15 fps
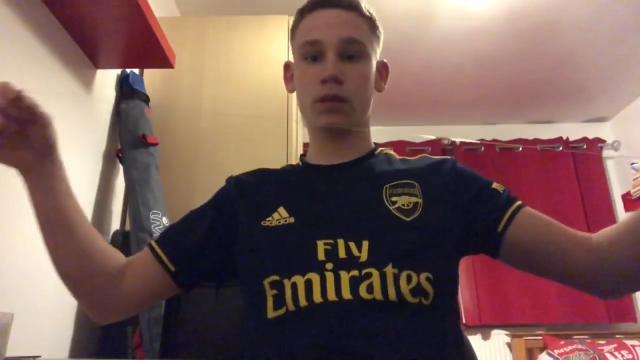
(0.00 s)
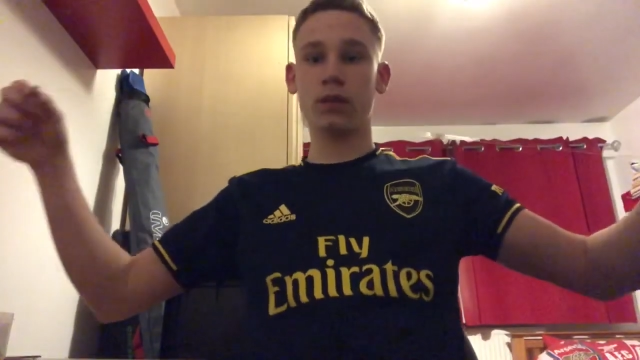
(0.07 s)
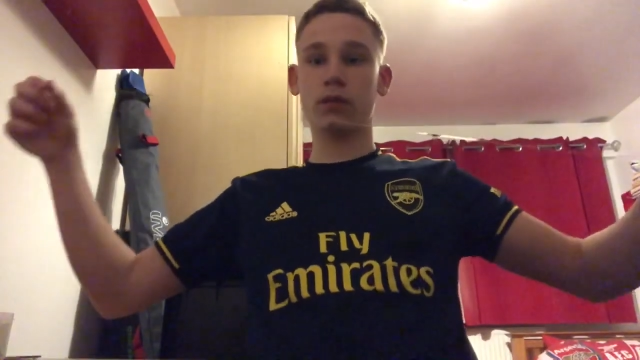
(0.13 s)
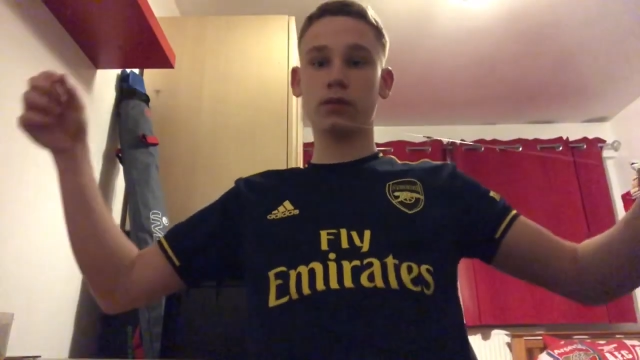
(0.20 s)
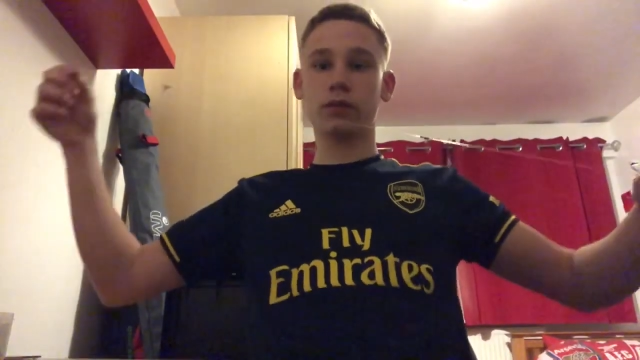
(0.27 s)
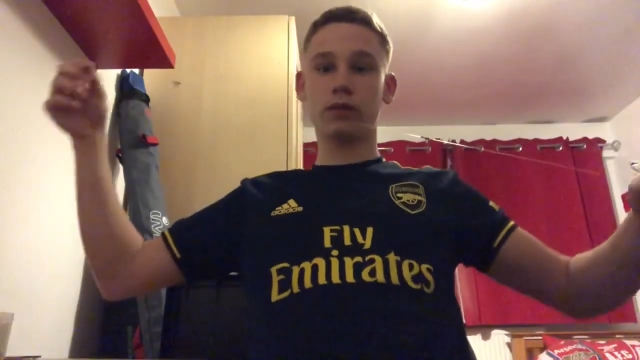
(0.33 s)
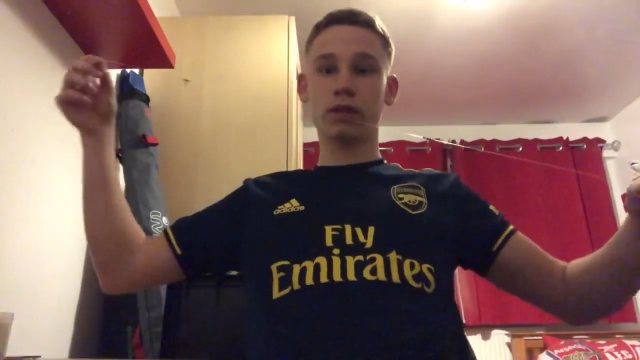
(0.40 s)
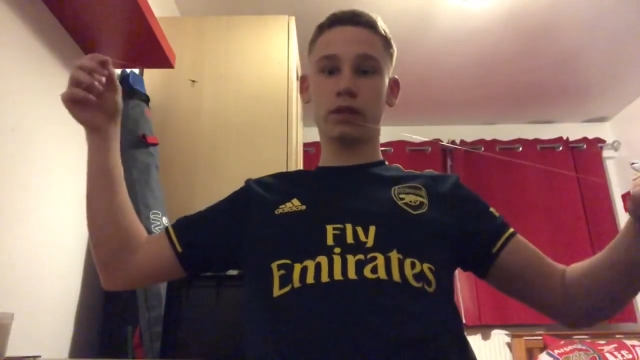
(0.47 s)

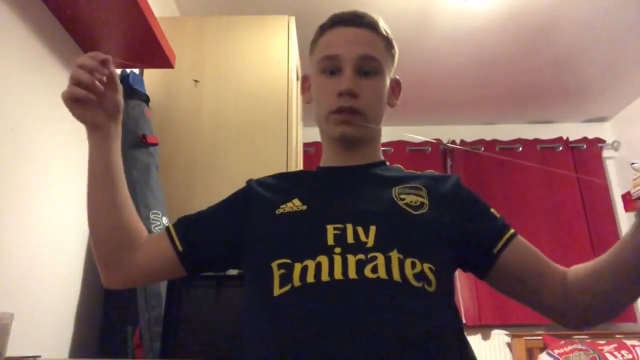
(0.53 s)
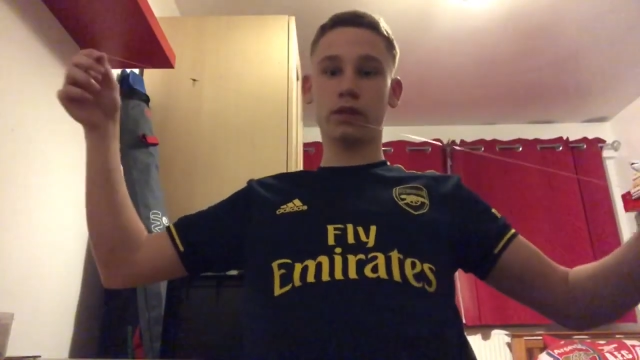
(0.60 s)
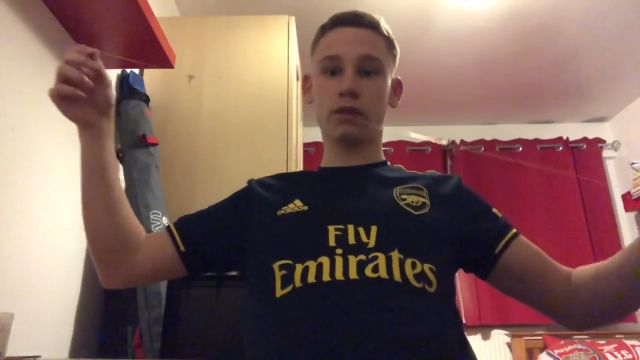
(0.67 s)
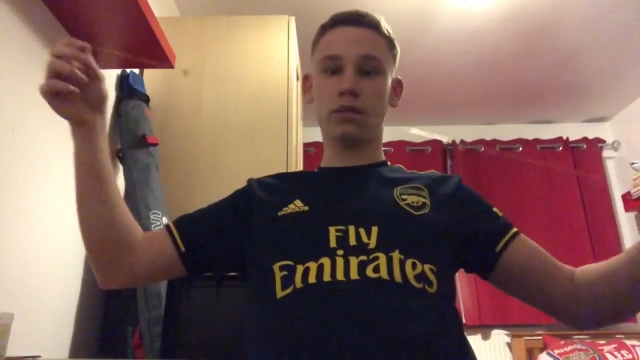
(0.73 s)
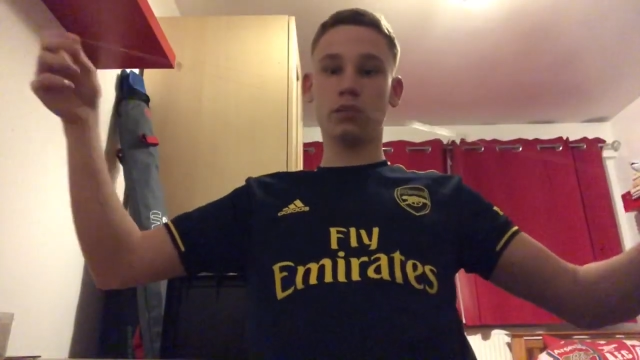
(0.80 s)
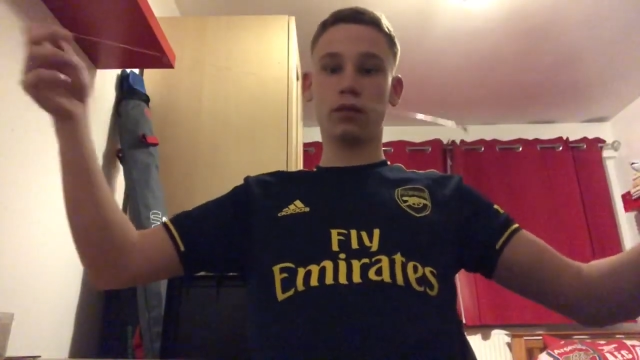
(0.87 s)
So you go, you've